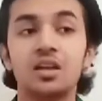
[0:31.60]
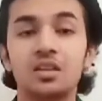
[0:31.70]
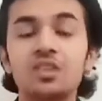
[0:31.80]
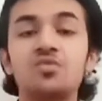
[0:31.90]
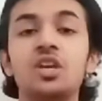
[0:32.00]

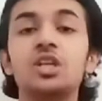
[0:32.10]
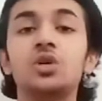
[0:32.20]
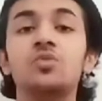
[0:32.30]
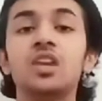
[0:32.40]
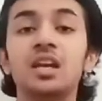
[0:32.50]
This
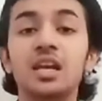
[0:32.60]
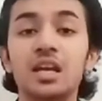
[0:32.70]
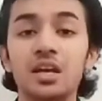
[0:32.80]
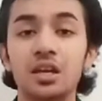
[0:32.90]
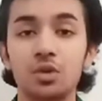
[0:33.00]
video will
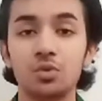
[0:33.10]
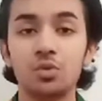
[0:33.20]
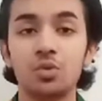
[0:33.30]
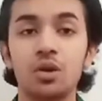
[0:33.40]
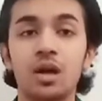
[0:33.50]
clear you
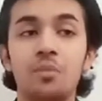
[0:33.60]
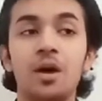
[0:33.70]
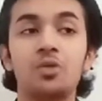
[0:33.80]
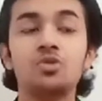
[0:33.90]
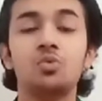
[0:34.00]

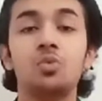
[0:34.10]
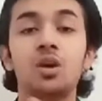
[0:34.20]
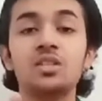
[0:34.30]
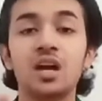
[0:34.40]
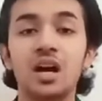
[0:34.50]
about
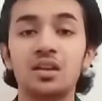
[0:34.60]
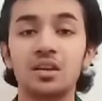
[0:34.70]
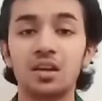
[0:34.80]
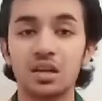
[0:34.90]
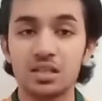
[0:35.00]
what are the
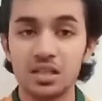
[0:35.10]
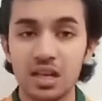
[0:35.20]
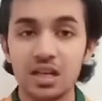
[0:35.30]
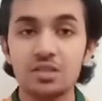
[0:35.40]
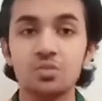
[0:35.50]

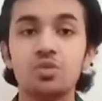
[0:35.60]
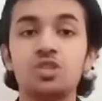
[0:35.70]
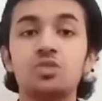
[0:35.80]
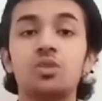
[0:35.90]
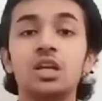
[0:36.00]
contents
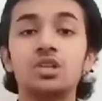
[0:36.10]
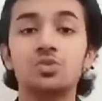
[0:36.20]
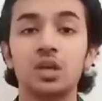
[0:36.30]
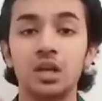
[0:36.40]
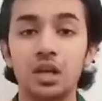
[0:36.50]
which you need to
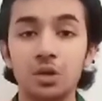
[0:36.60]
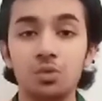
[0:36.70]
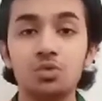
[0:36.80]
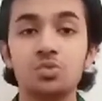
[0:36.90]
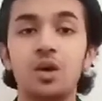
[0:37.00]

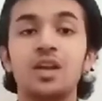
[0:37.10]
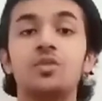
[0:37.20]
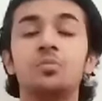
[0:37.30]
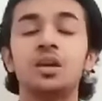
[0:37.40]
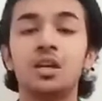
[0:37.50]
include while you
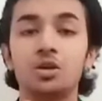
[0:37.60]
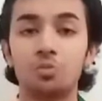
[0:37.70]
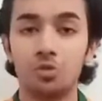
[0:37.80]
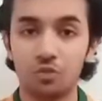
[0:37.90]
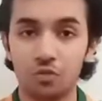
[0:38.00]
are making a
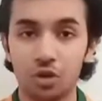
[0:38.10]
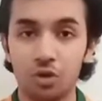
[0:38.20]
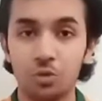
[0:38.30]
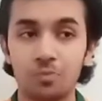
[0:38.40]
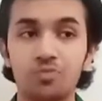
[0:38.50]

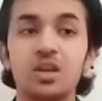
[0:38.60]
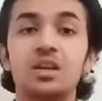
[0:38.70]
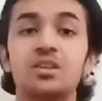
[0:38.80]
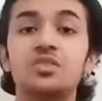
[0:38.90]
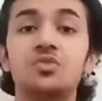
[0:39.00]
portfolio.
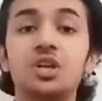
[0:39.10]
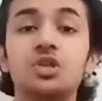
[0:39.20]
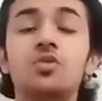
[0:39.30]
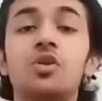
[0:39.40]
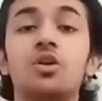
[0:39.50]
This
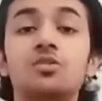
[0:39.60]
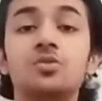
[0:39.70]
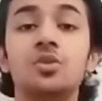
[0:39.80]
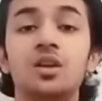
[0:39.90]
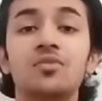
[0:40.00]
video will
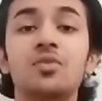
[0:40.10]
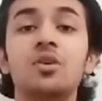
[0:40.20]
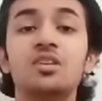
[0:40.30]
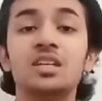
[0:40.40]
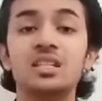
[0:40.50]
also give you a
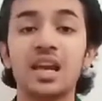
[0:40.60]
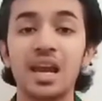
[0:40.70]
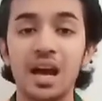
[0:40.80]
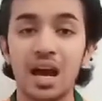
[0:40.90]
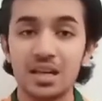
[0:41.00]

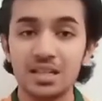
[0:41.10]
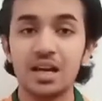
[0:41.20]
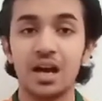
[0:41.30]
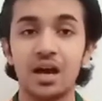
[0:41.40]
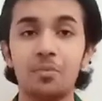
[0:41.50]
detailed
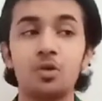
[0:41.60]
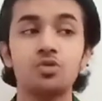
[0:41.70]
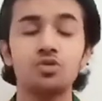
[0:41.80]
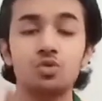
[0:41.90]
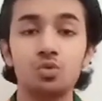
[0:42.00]
idea about
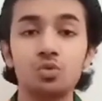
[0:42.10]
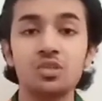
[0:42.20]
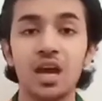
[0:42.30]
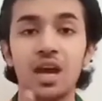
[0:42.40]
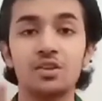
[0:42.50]

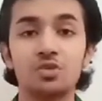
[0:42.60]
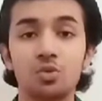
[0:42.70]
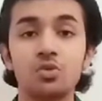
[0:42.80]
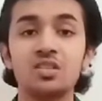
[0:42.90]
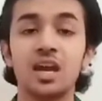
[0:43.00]
do's and
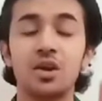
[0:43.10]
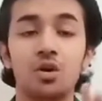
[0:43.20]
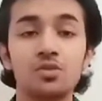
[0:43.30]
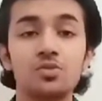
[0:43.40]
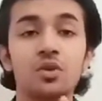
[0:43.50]
don'ts and
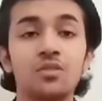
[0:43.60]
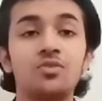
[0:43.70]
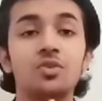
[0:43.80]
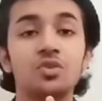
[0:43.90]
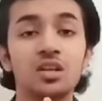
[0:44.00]
also
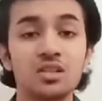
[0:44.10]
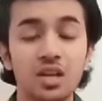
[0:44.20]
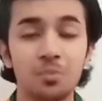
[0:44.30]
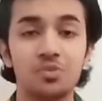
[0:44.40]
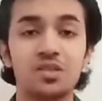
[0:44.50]
gives you the
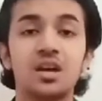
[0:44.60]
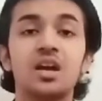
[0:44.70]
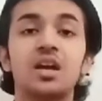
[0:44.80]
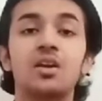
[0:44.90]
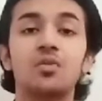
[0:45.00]
tips
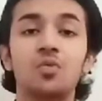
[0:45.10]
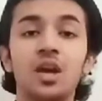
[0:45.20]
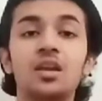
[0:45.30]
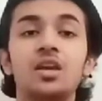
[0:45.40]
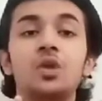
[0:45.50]

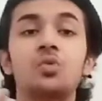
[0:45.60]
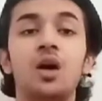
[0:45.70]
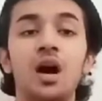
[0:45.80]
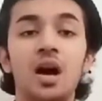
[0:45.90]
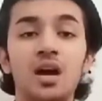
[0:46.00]
when you
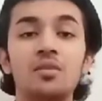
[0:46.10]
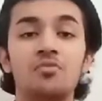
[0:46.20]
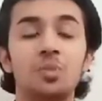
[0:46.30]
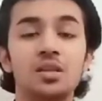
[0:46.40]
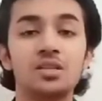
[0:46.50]
are
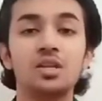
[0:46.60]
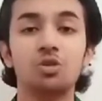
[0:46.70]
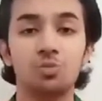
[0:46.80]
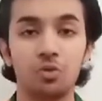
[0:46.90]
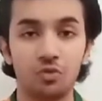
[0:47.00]
building your
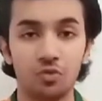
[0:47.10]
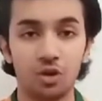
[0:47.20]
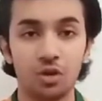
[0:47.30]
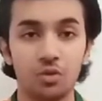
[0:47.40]
portfolio.